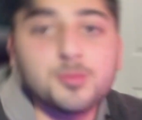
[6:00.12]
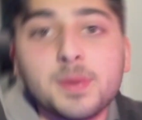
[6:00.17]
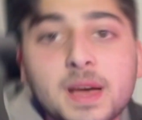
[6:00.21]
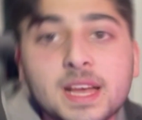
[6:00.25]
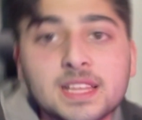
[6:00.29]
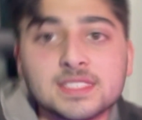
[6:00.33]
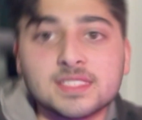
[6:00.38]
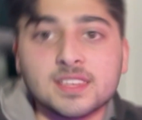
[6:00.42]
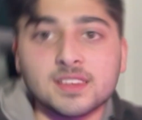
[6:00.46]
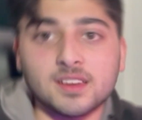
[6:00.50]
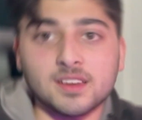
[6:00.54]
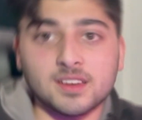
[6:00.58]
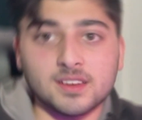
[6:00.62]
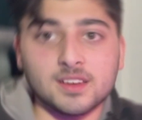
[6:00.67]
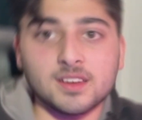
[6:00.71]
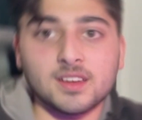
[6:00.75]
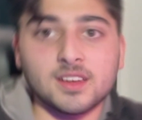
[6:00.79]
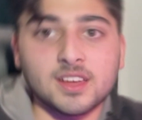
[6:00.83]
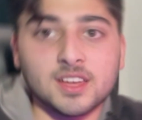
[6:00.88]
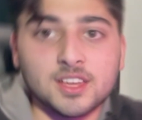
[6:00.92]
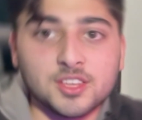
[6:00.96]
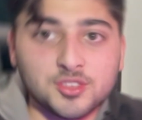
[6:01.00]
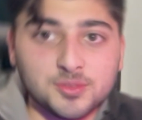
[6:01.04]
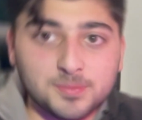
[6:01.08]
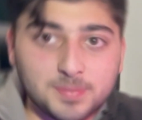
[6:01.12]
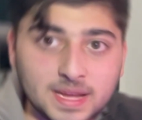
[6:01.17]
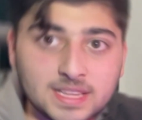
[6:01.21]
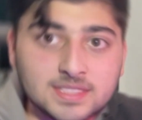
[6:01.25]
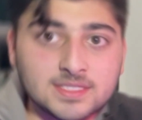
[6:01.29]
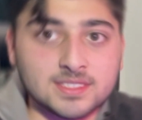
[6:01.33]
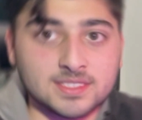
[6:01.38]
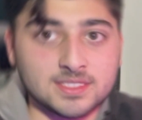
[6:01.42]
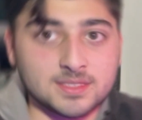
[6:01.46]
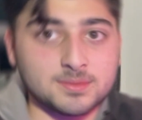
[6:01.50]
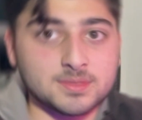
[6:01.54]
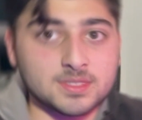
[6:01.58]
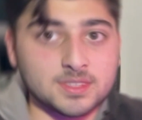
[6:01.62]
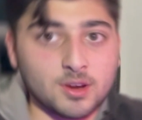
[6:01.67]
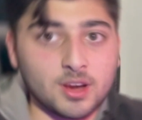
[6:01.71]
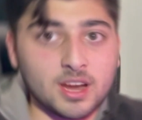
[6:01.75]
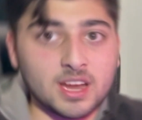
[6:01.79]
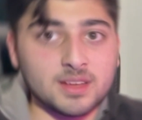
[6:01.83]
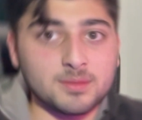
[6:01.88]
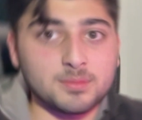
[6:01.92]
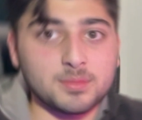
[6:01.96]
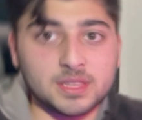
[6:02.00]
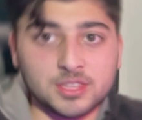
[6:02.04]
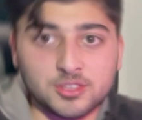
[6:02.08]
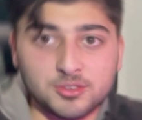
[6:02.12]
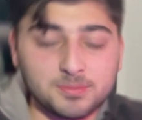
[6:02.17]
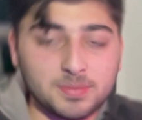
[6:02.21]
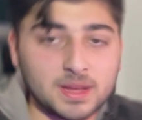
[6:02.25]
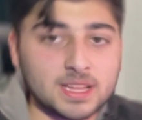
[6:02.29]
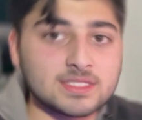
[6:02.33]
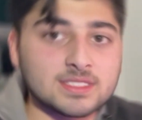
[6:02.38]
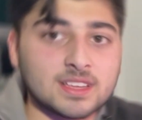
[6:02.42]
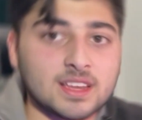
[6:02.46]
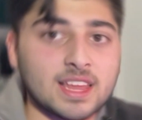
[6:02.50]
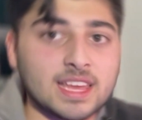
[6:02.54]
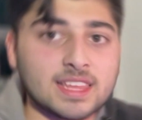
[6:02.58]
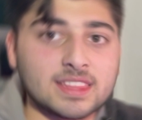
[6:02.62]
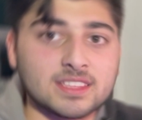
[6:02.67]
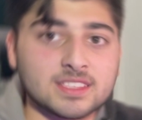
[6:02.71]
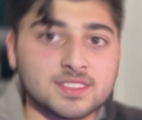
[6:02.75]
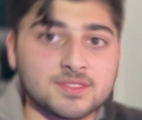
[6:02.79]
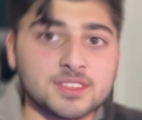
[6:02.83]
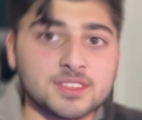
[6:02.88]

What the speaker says: better subscribe. You better like this